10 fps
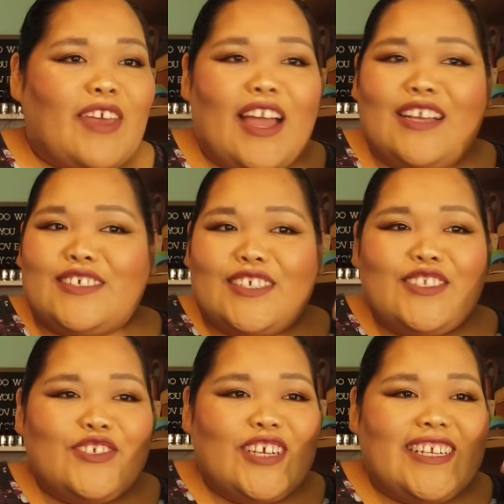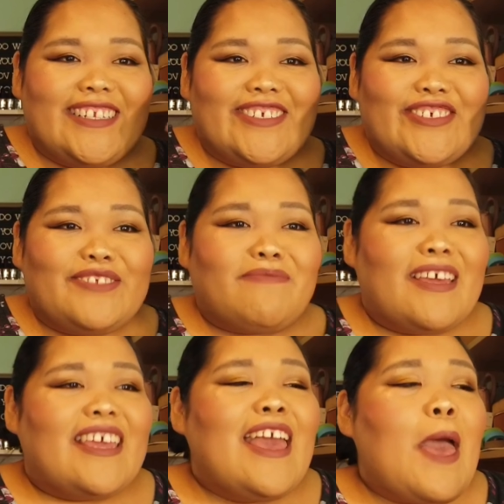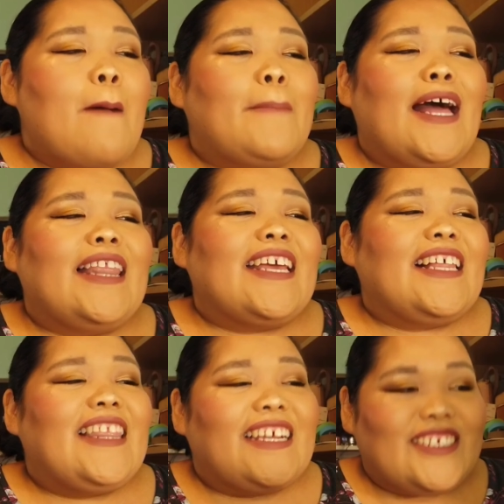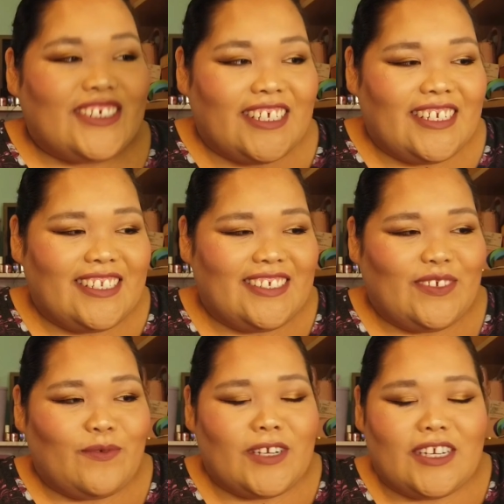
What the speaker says: such a great addition to my palette collection. So